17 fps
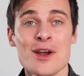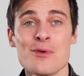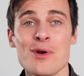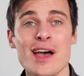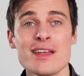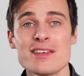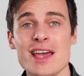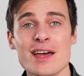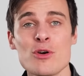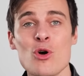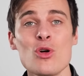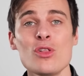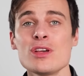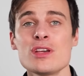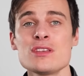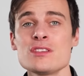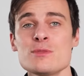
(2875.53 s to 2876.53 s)
Write down
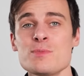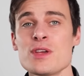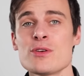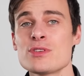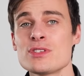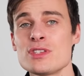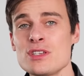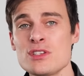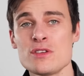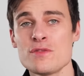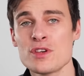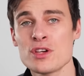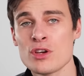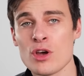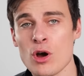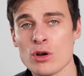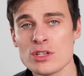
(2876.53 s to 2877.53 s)
all the conspiracies you've
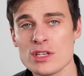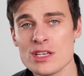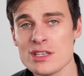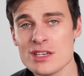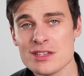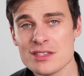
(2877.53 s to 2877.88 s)
concocted in